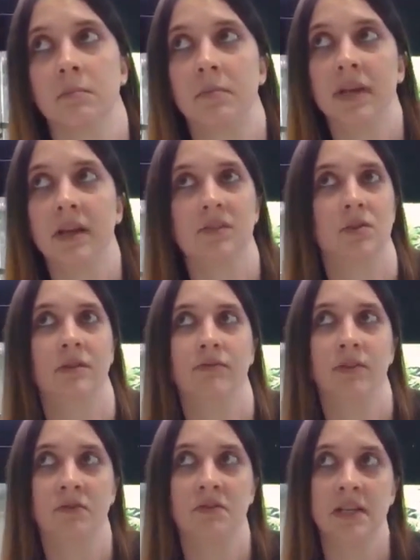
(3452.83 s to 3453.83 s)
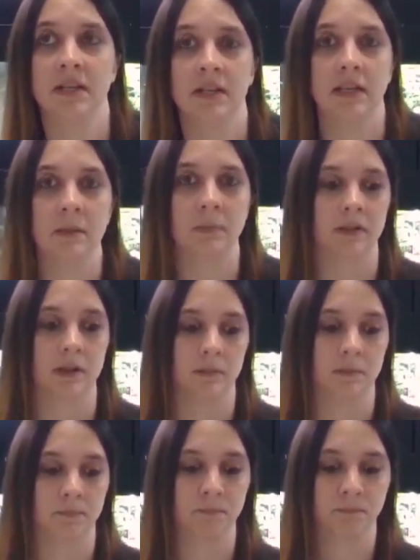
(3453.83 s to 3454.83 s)
being I was only 15 keeping
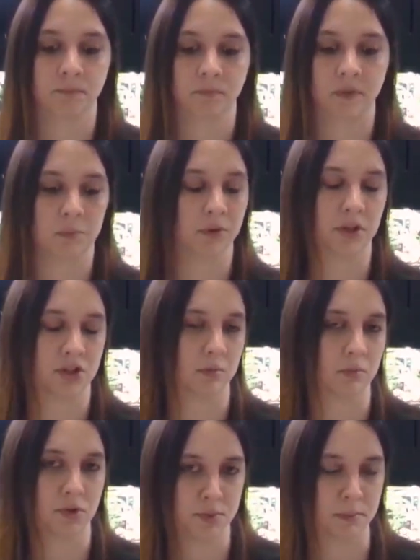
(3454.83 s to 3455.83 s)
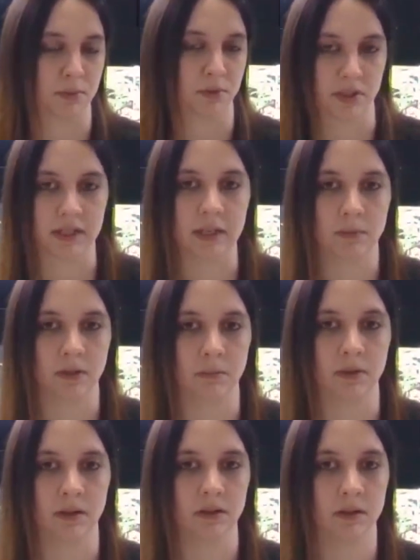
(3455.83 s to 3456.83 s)
them, I'm pretty sure most people could keep
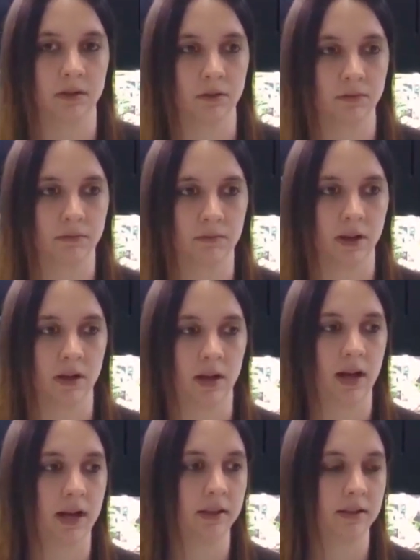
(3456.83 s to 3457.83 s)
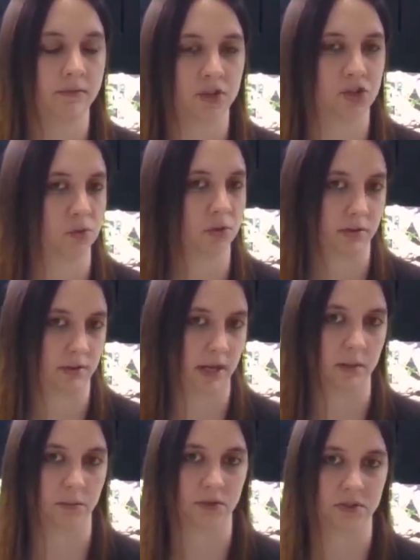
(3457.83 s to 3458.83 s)
them. And they're highly visual
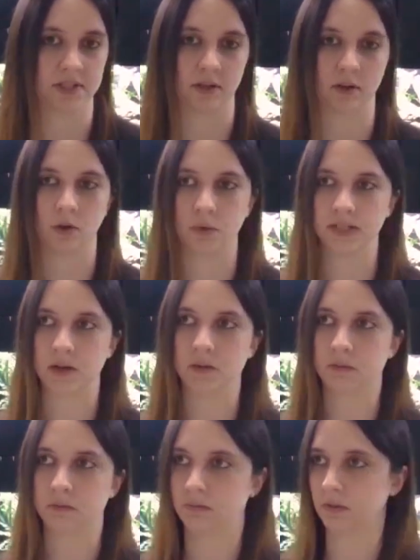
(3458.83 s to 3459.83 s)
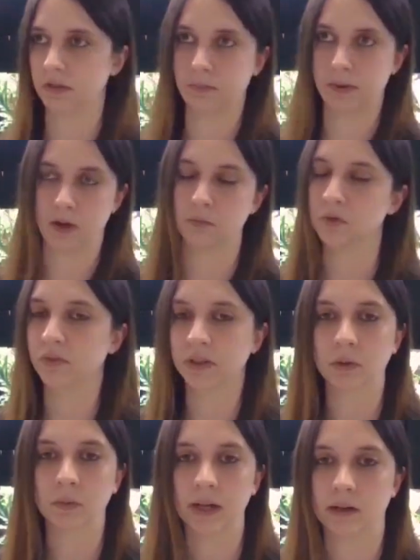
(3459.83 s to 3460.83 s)
animals. They're always out and about
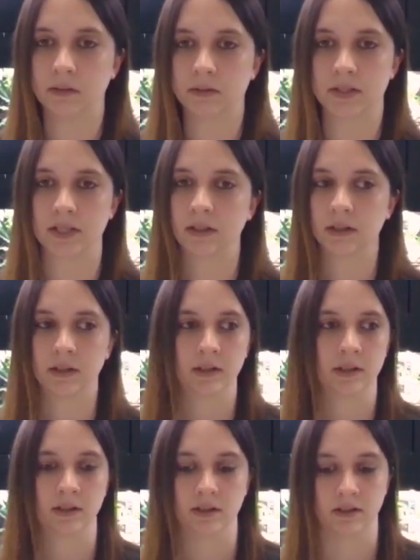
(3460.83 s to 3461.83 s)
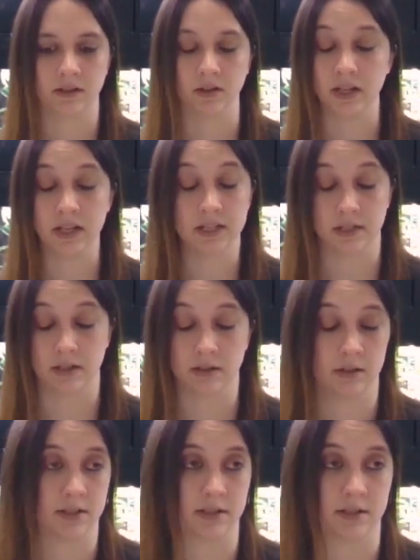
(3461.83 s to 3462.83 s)
moving around. They're easy.
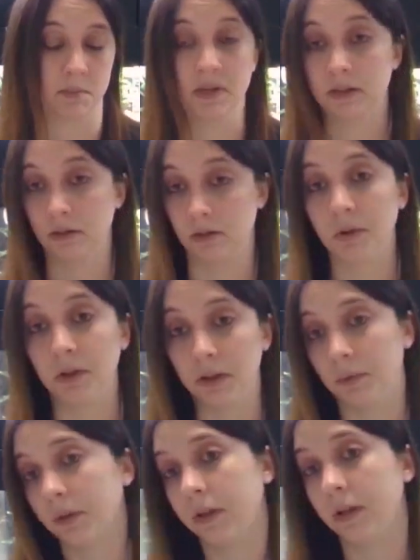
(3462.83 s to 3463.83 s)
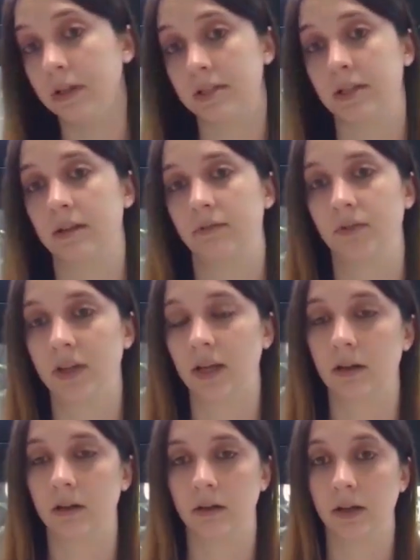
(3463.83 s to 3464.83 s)
This, to me, they're really, really easy if you
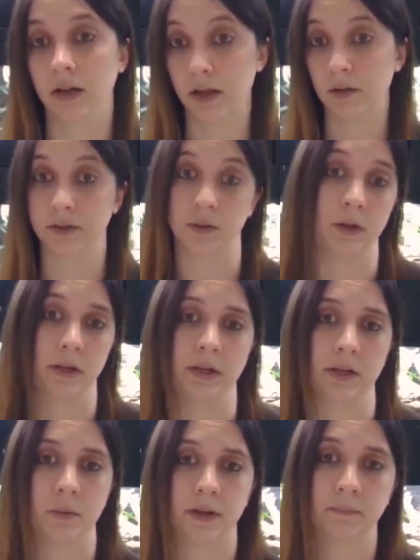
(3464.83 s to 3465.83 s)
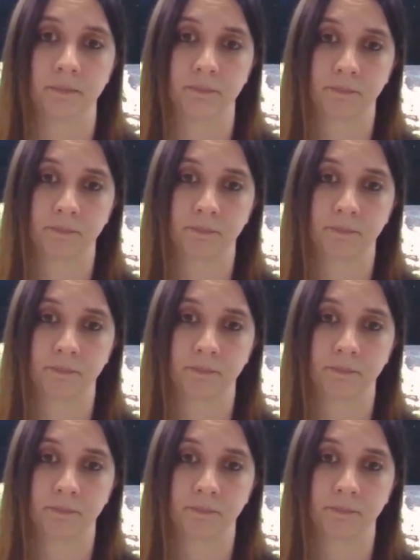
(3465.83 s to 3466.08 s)
get a healthy one anyway.